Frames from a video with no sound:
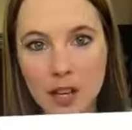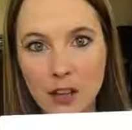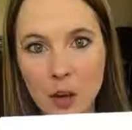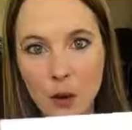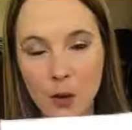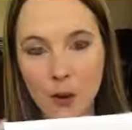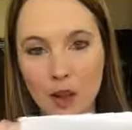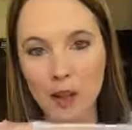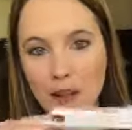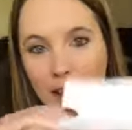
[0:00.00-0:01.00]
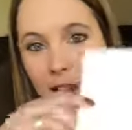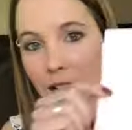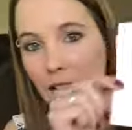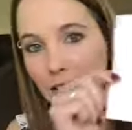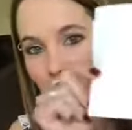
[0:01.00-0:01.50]
No
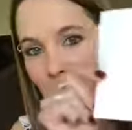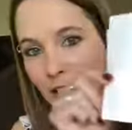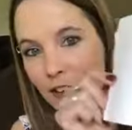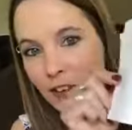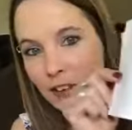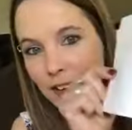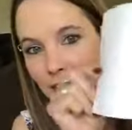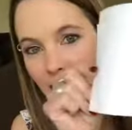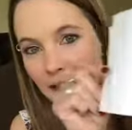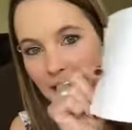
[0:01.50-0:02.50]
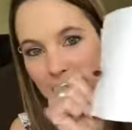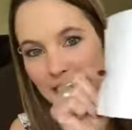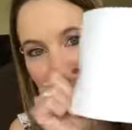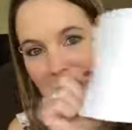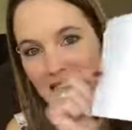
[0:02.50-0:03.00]
color. How
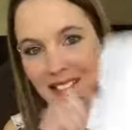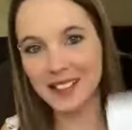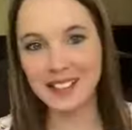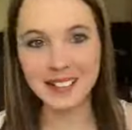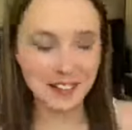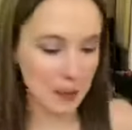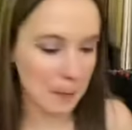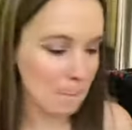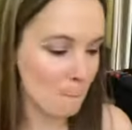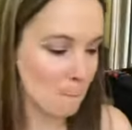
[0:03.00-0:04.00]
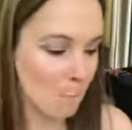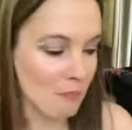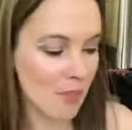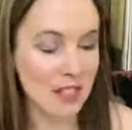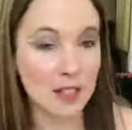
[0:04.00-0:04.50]
exciting.
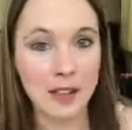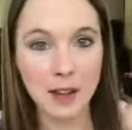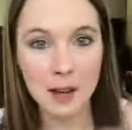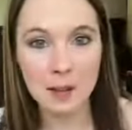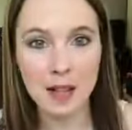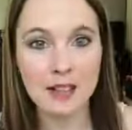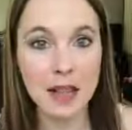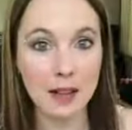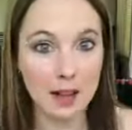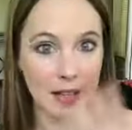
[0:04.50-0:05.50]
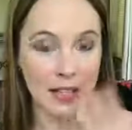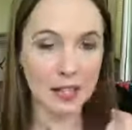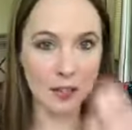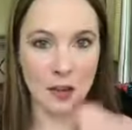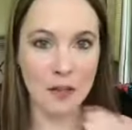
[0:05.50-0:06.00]
So now now that I
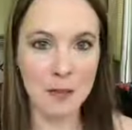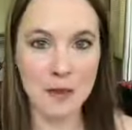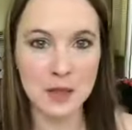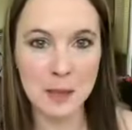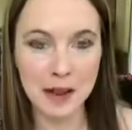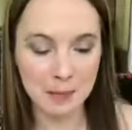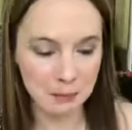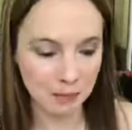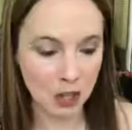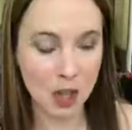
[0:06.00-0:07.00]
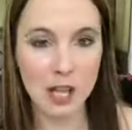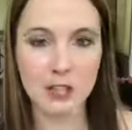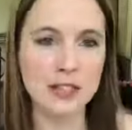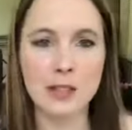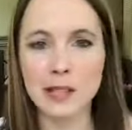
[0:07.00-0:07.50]
kissed off most of my
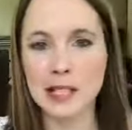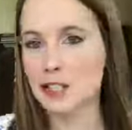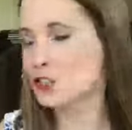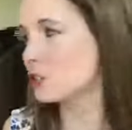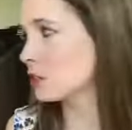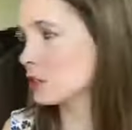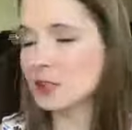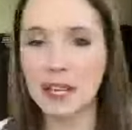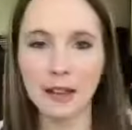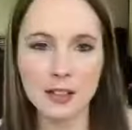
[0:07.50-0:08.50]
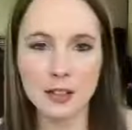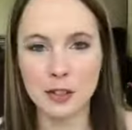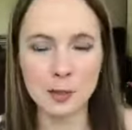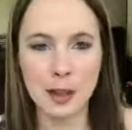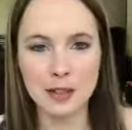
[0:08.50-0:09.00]
gloss, you can go kiss your kids or
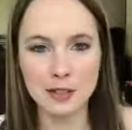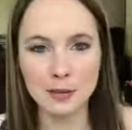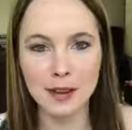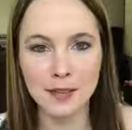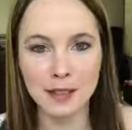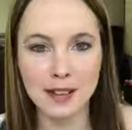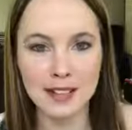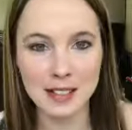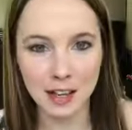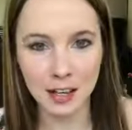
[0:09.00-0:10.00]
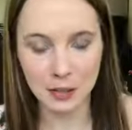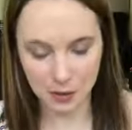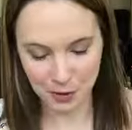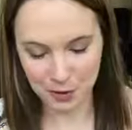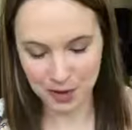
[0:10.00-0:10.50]
your pets or whatever and it's not gonna
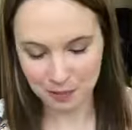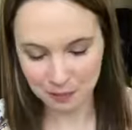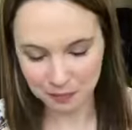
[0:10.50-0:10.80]
go nowhere.